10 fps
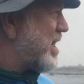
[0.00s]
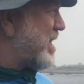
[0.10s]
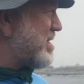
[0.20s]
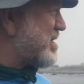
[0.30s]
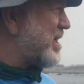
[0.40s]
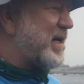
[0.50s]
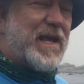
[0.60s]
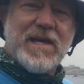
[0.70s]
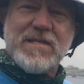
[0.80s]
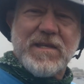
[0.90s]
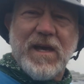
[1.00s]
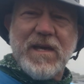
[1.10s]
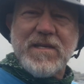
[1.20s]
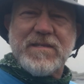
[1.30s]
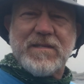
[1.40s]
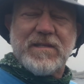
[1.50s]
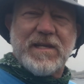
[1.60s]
is that it has the highest